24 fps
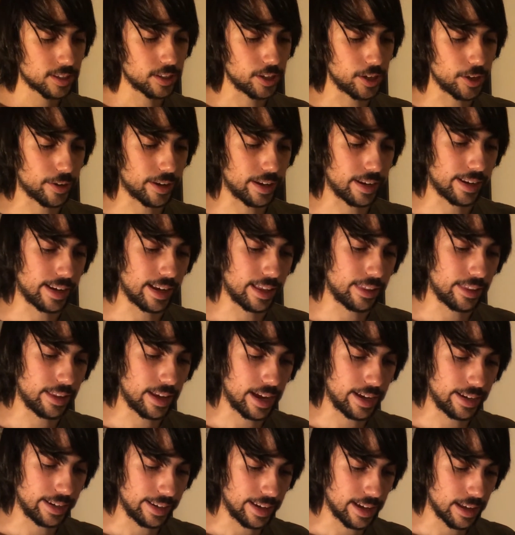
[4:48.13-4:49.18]
so you can get the
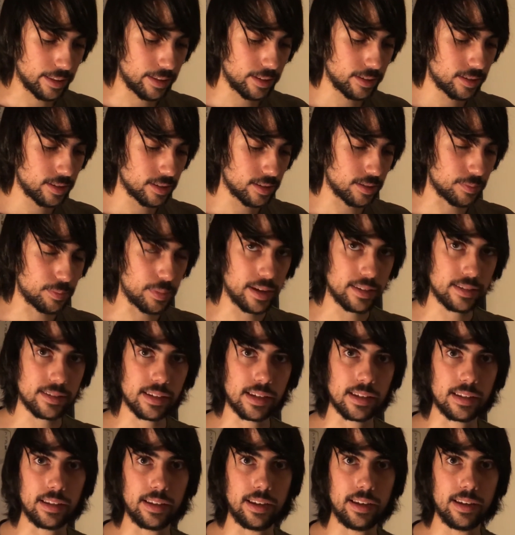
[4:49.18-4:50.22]
idea, this is
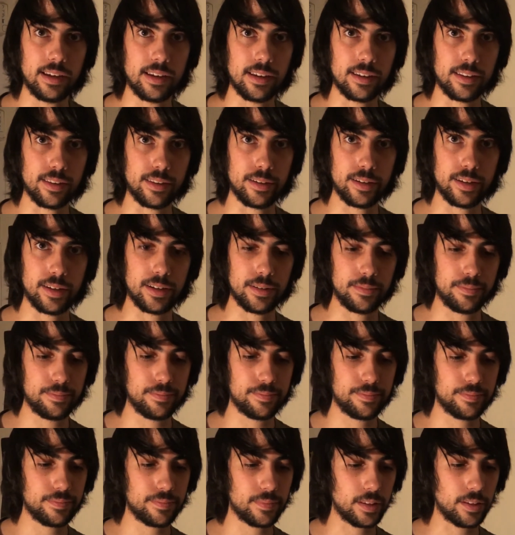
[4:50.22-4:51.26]
basically the
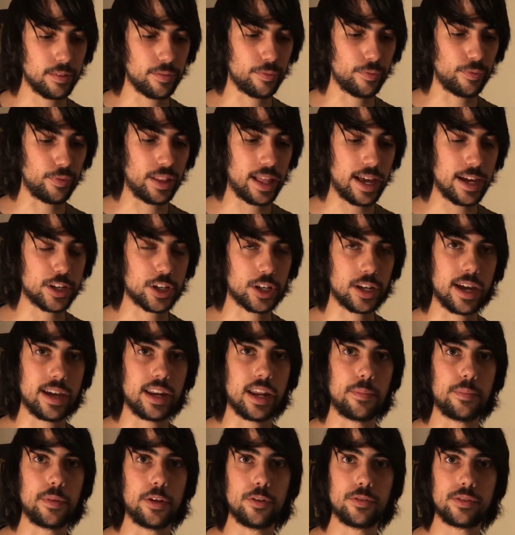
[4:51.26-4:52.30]
flashlight
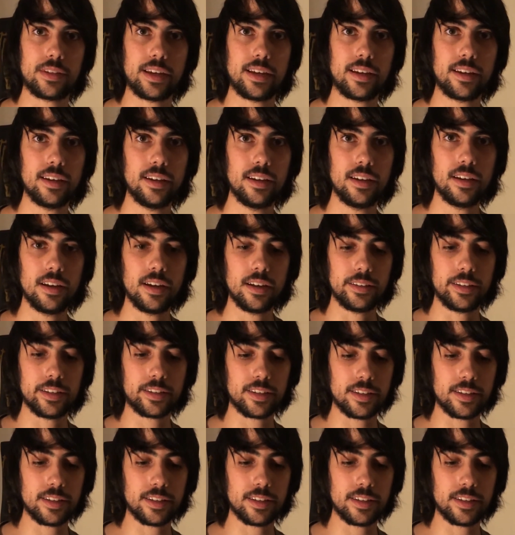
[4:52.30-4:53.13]
I'm using. This